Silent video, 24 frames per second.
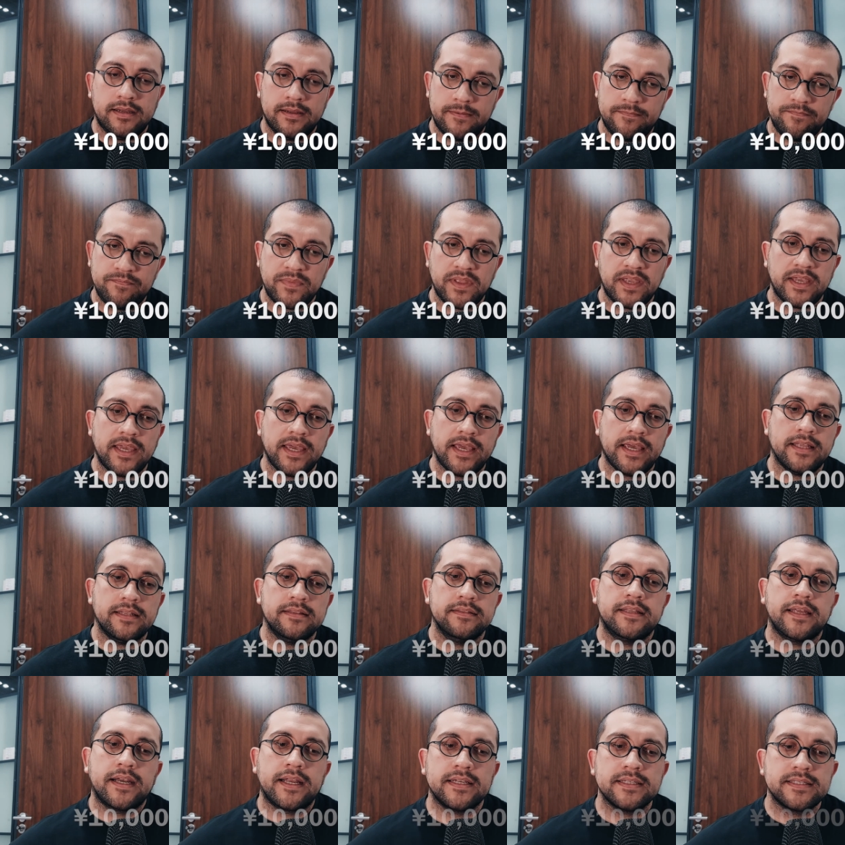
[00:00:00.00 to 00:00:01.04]

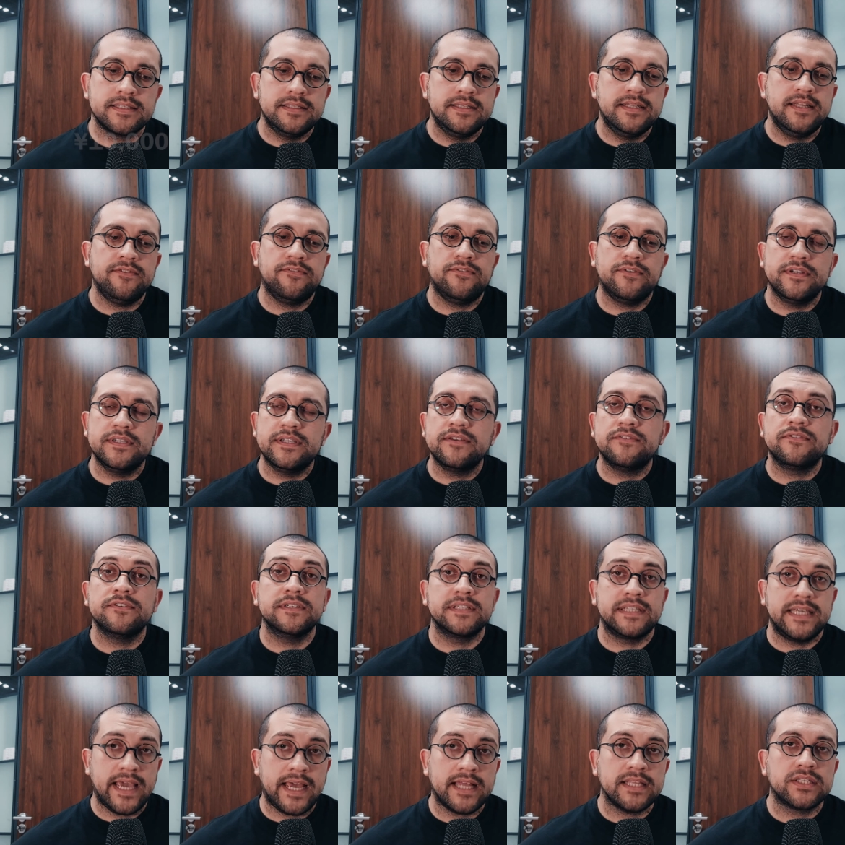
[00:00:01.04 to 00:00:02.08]
again, there are
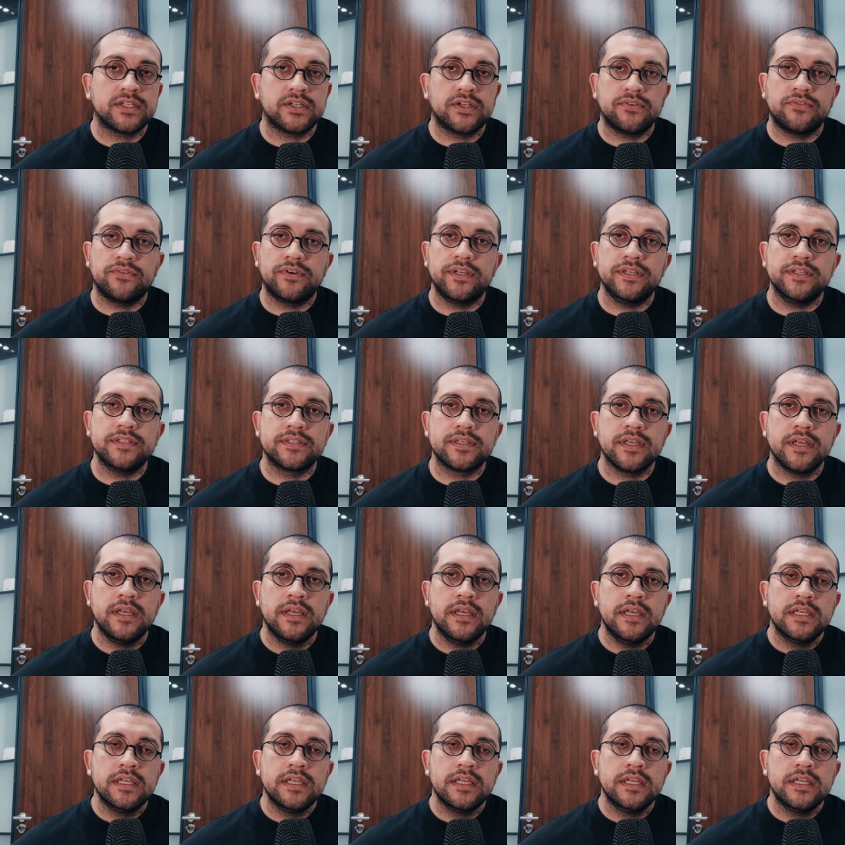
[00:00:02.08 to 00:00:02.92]
different categories.